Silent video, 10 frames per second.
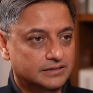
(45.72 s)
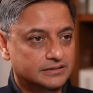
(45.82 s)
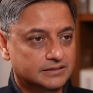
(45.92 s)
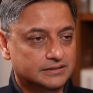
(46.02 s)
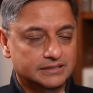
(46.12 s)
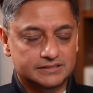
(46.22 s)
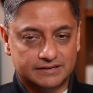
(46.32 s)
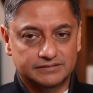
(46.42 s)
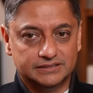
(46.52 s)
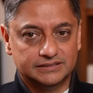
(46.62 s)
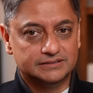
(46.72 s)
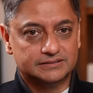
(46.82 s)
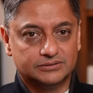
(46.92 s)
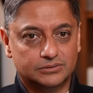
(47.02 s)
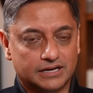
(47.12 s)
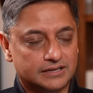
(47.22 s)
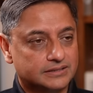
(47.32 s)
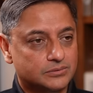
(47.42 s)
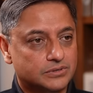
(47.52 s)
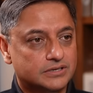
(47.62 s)
in the early 70s, Kolkata
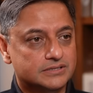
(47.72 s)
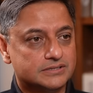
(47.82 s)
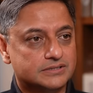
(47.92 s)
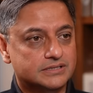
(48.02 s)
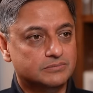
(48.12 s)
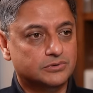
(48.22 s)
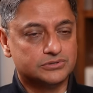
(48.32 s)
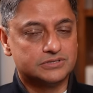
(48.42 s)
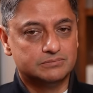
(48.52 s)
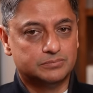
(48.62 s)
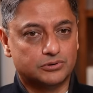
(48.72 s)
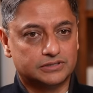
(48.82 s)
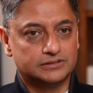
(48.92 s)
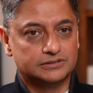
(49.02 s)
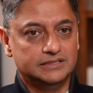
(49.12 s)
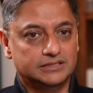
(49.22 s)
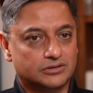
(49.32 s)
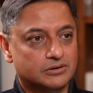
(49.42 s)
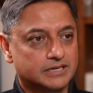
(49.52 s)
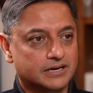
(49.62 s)
was the most important
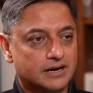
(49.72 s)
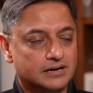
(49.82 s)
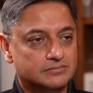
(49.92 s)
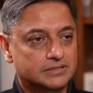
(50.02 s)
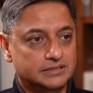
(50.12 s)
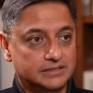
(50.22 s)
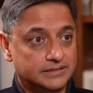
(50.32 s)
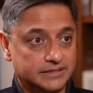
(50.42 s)
economic hub in